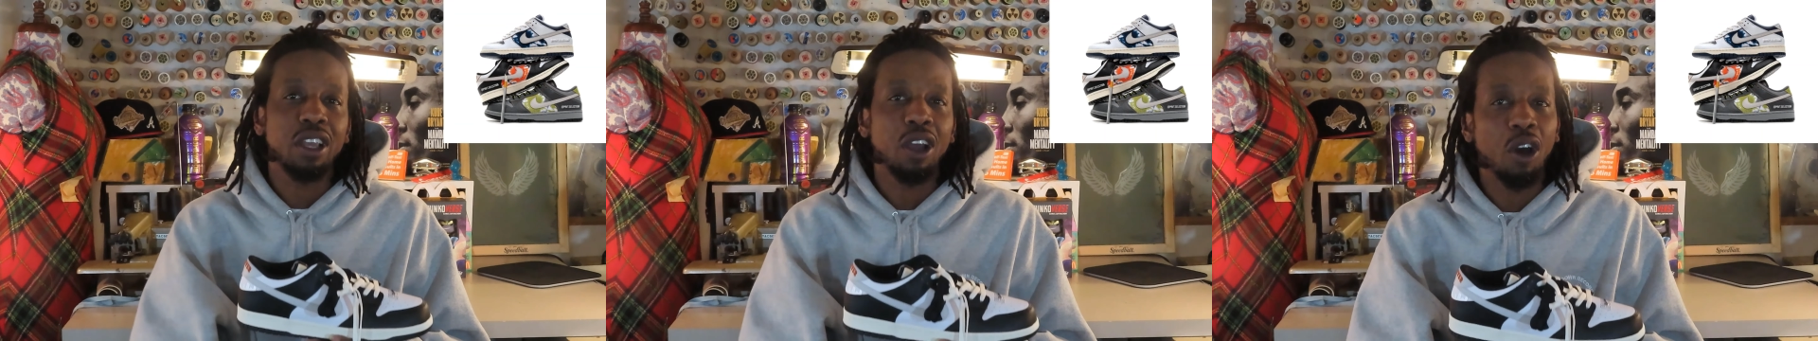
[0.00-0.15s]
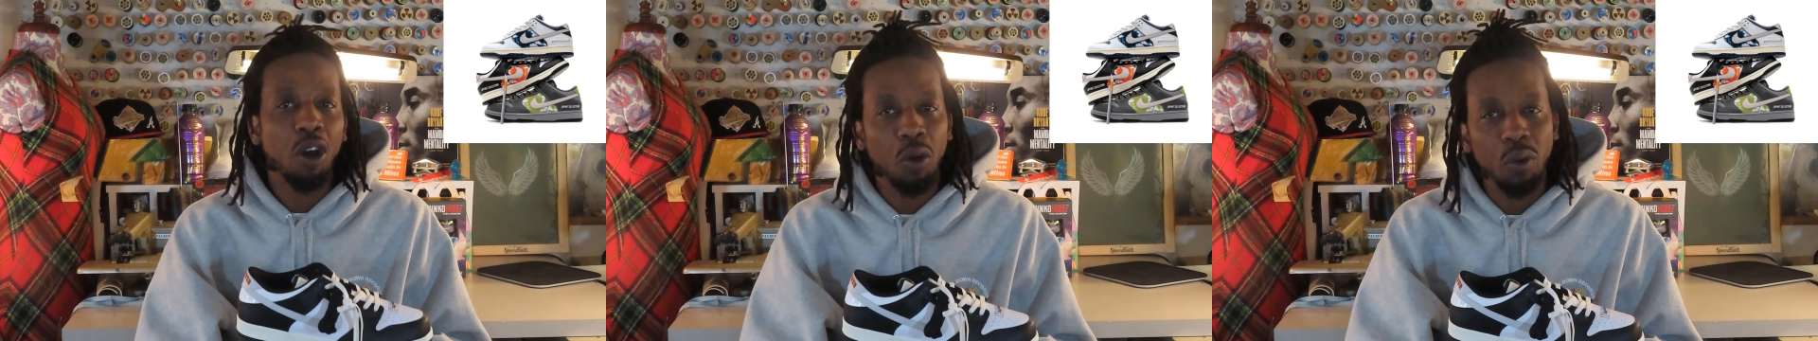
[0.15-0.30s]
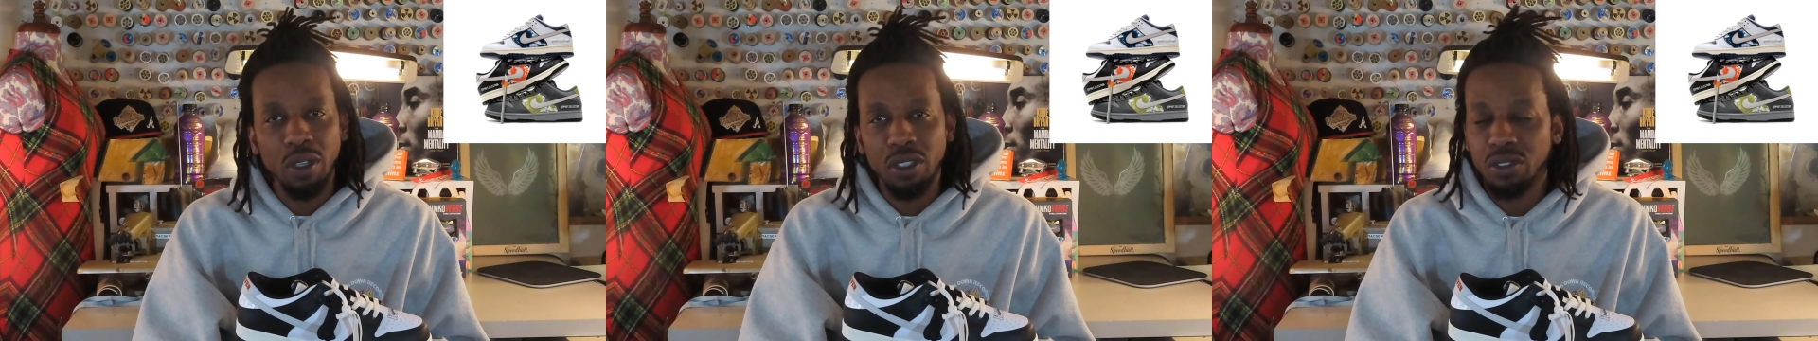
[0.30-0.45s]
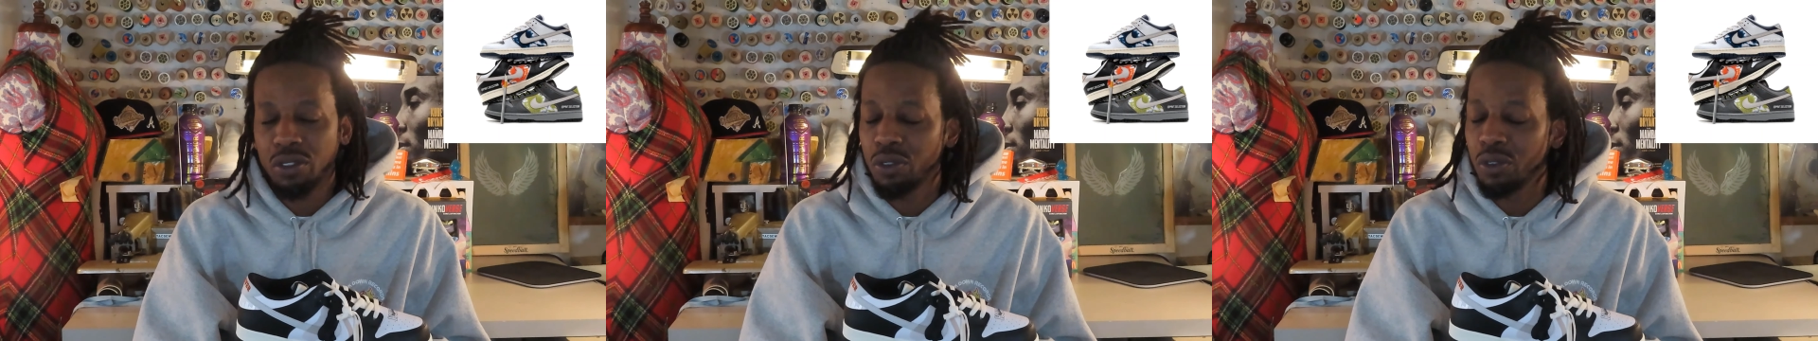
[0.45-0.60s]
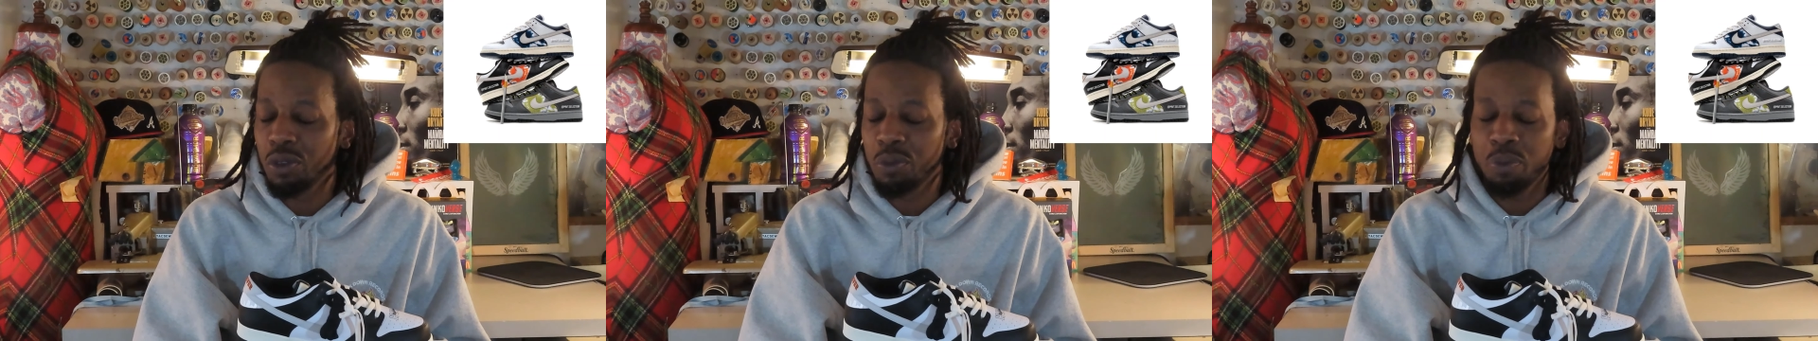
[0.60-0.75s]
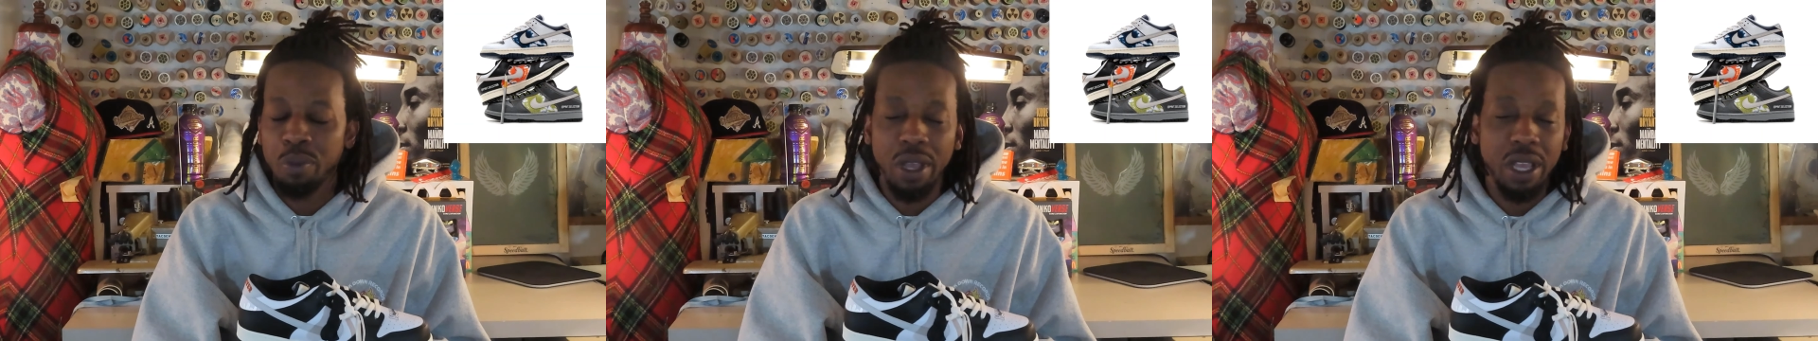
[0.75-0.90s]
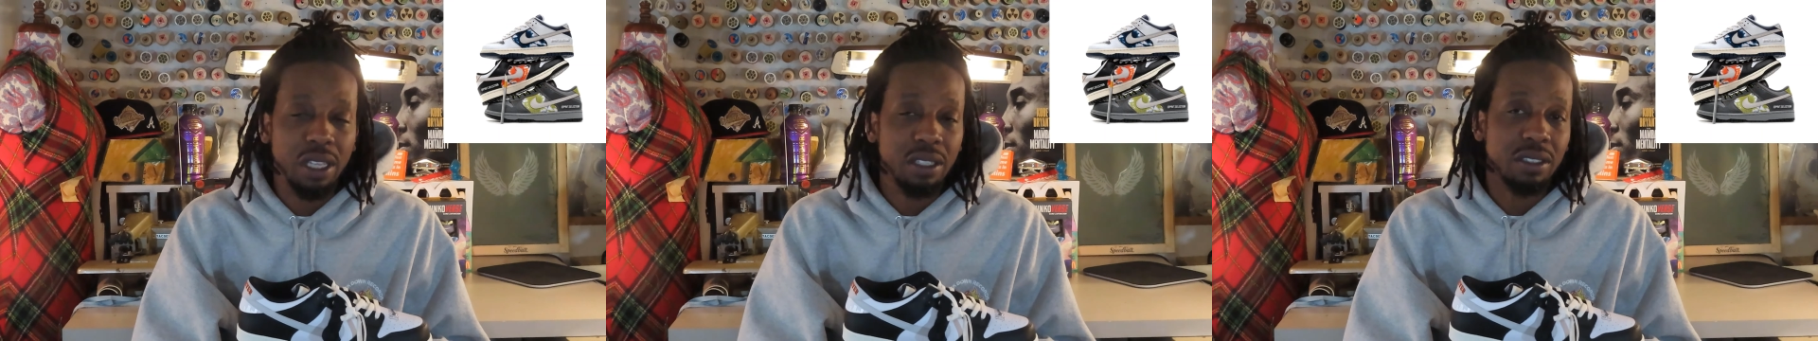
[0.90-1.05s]
They always do
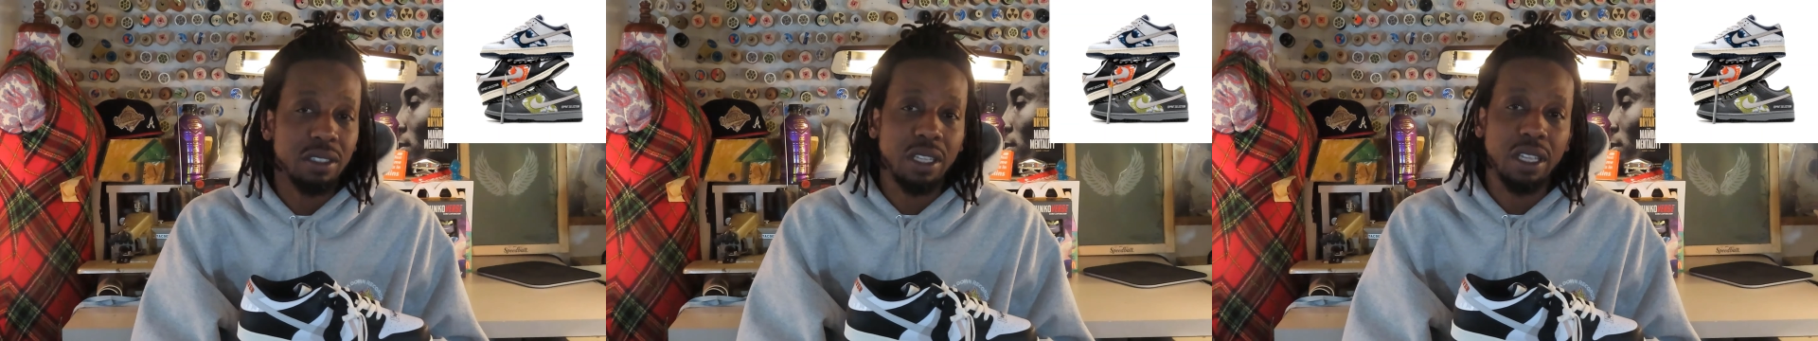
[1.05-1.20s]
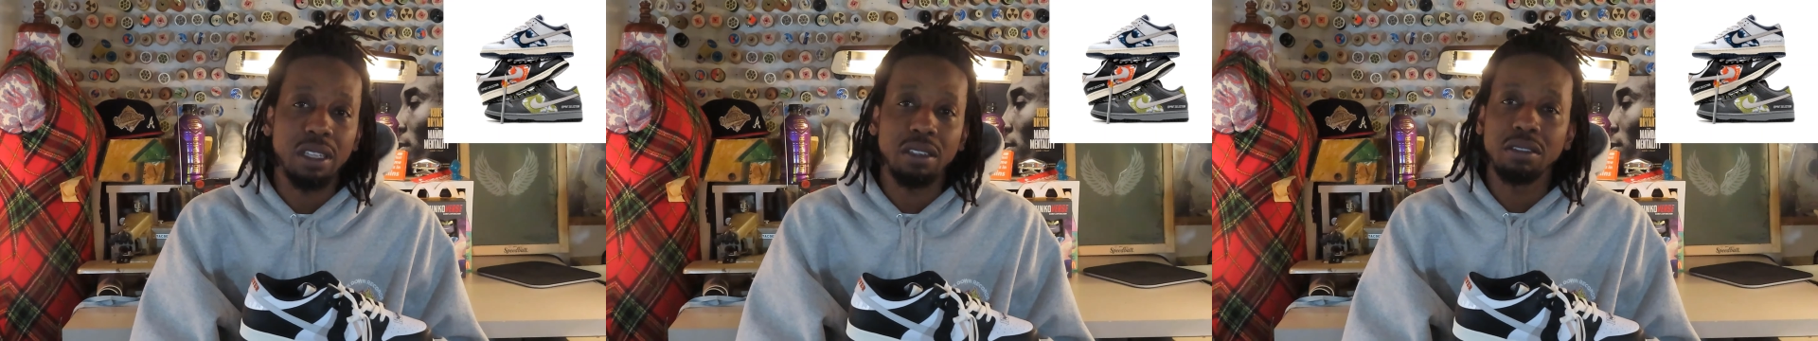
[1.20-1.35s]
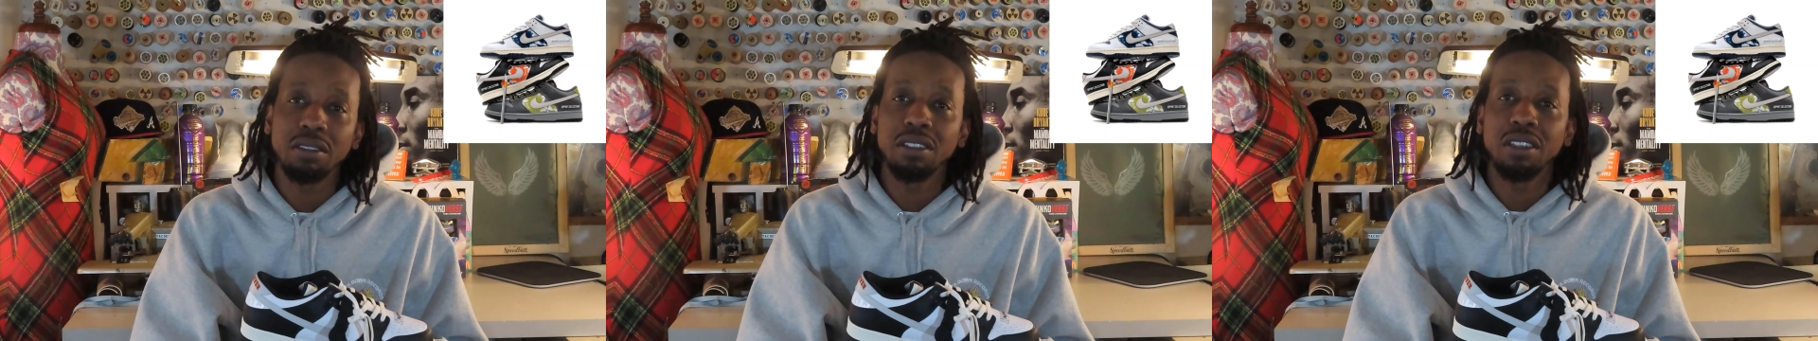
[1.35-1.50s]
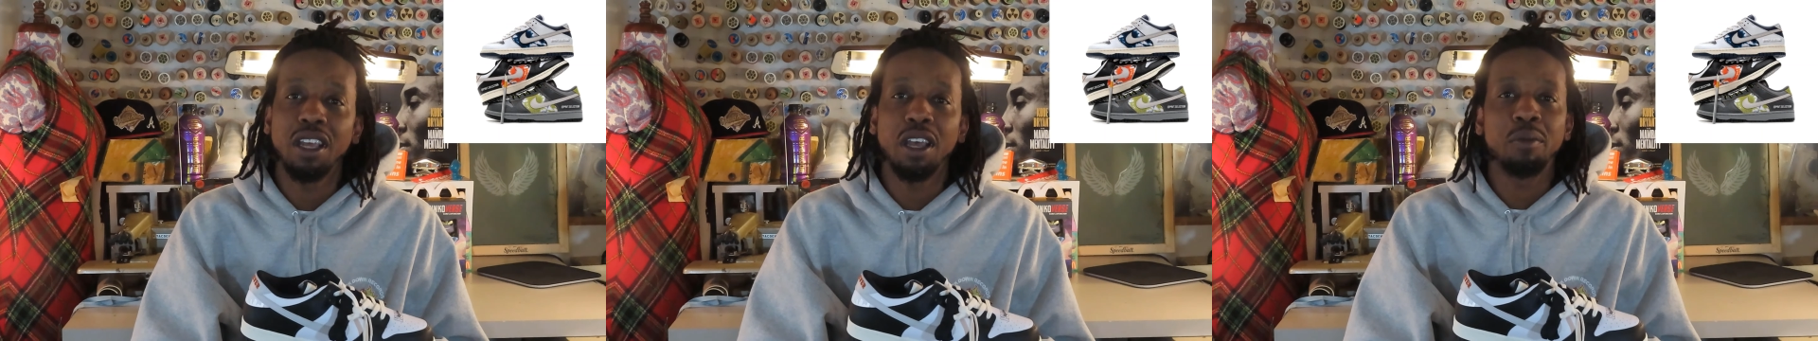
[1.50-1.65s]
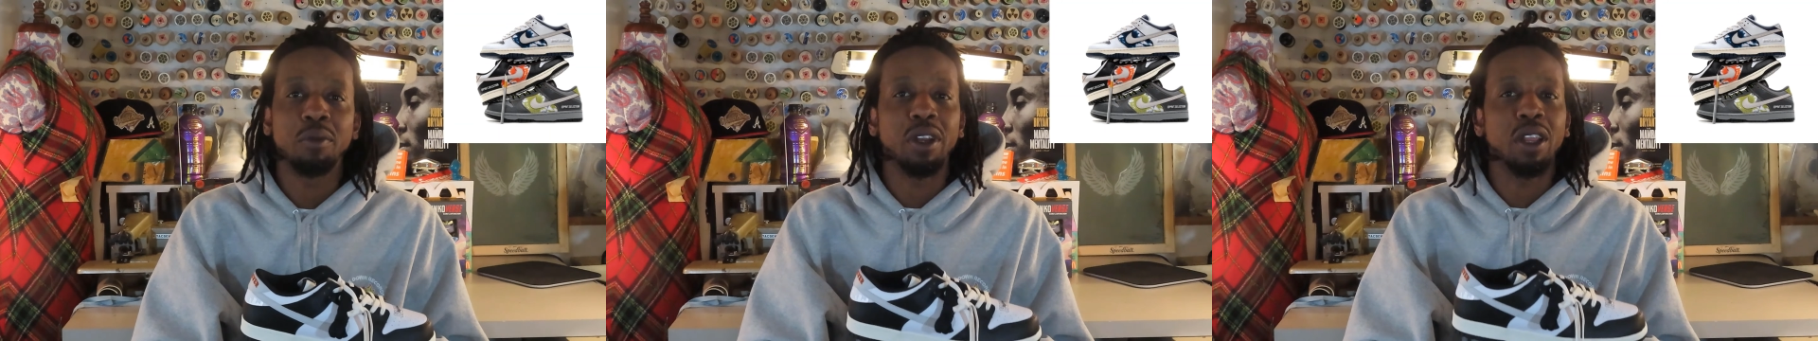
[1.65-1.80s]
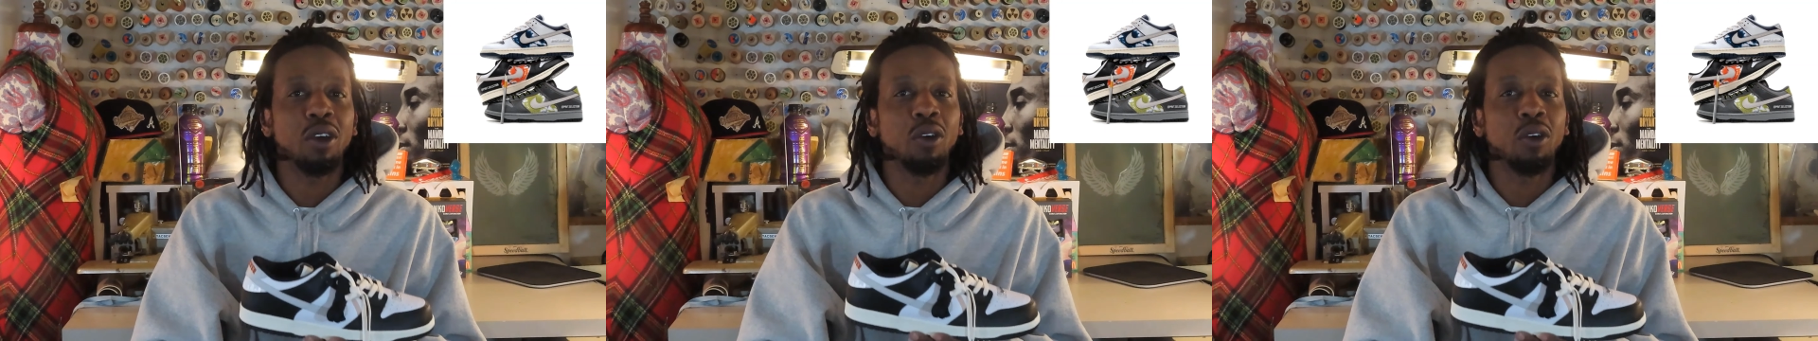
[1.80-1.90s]
the best, and you know, I mean,